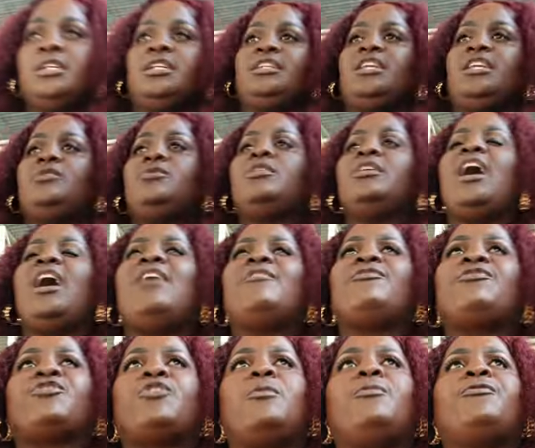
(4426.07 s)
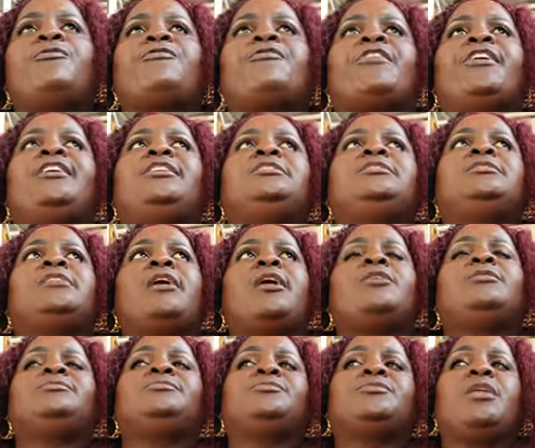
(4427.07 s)
You know, you have some friend.
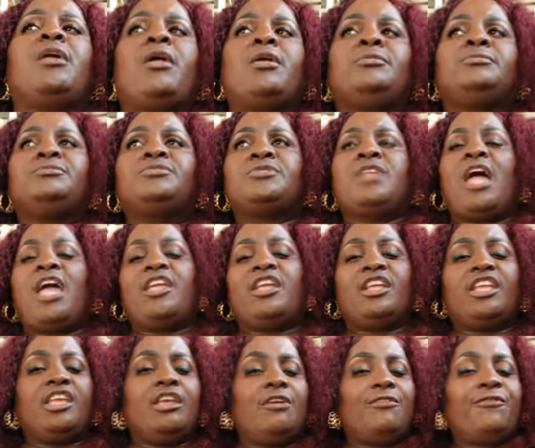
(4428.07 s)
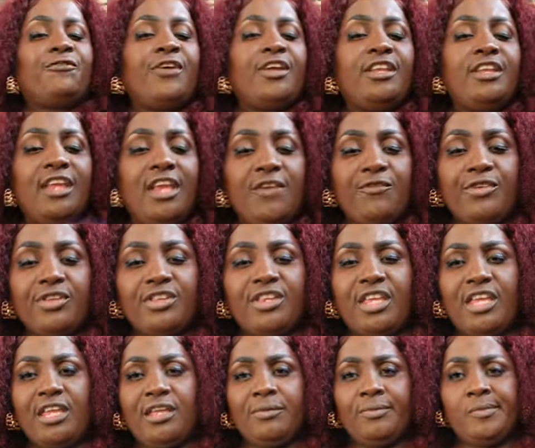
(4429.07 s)
And you give your friend
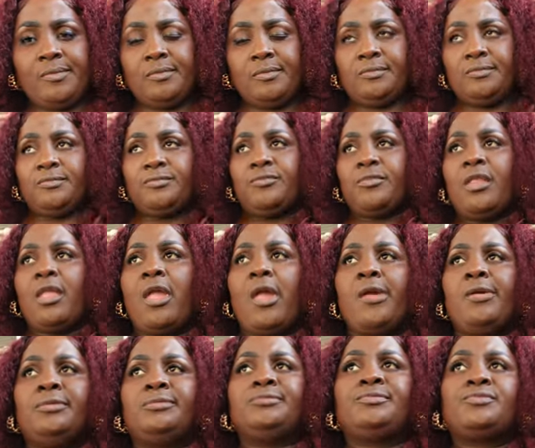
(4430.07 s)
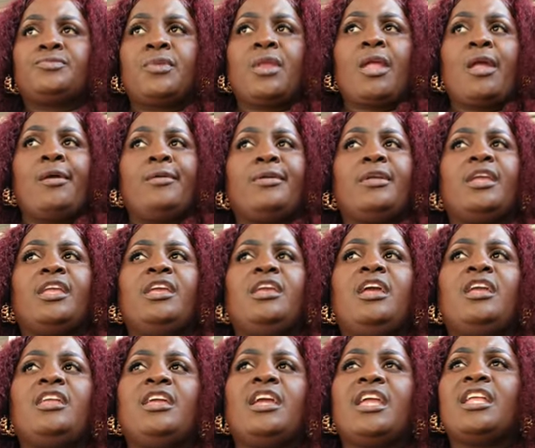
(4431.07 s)
everything. You,
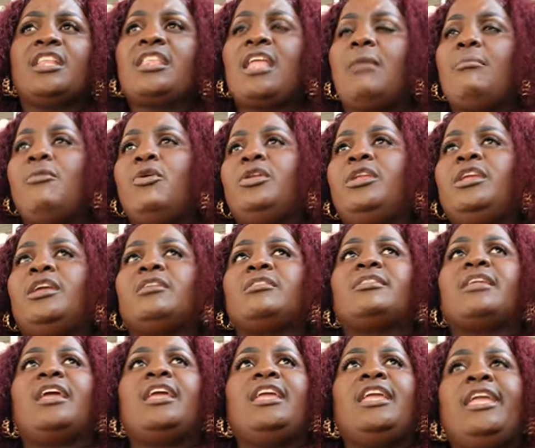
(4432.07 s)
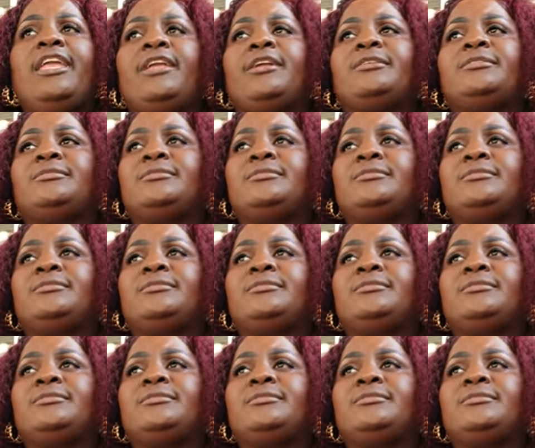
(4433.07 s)
give, you get that money, you say, eh.